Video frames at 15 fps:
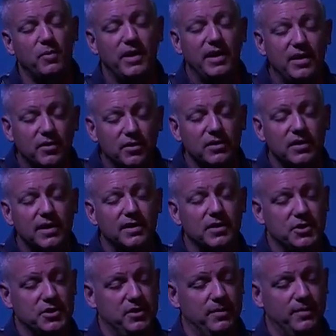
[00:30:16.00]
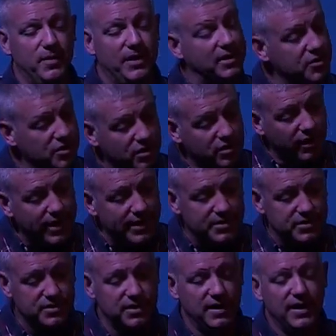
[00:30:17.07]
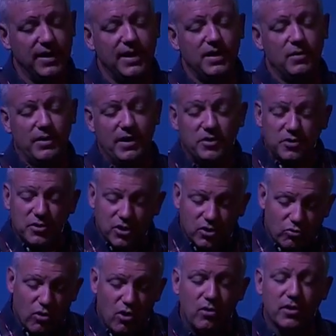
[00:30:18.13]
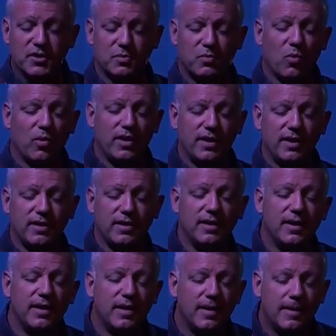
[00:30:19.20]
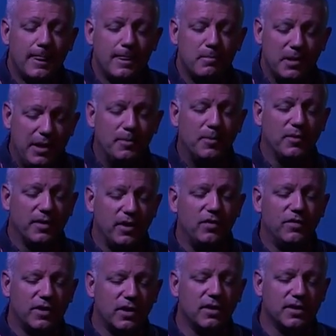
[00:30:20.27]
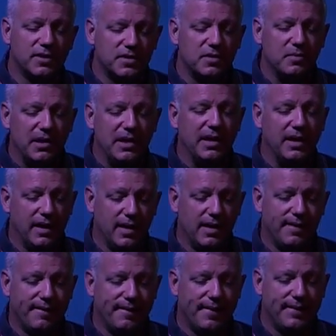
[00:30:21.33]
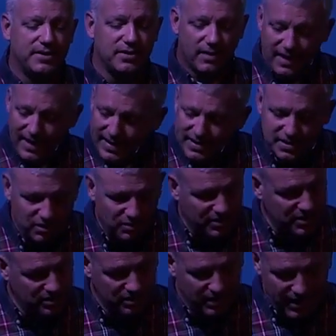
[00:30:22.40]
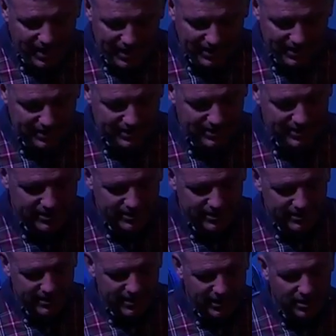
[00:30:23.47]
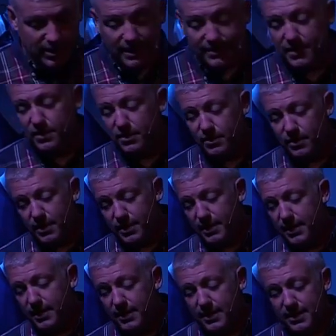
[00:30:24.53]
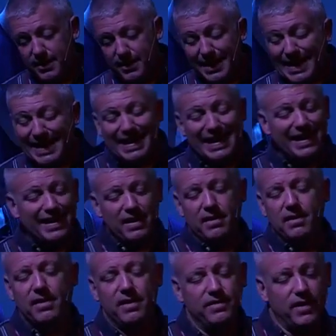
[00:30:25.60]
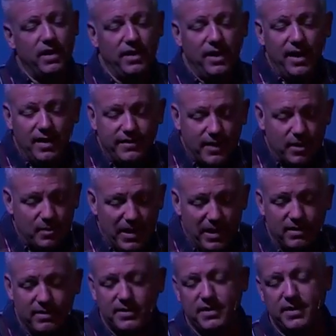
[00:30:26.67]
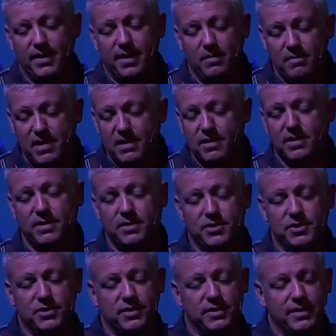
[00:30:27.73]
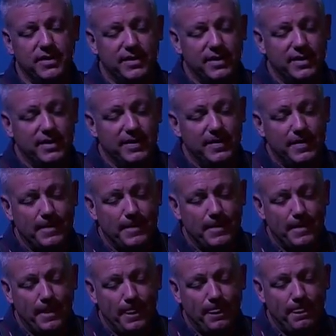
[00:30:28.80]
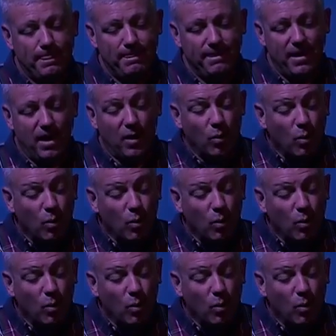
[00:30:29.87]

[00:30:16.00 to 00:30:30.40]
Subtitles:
We need your leadership. We need your grace. We need you to grow us more into the people that you've called us to be. And so I ask that you would do that. It could have to do with any area of our life, our parenting, our marriage, our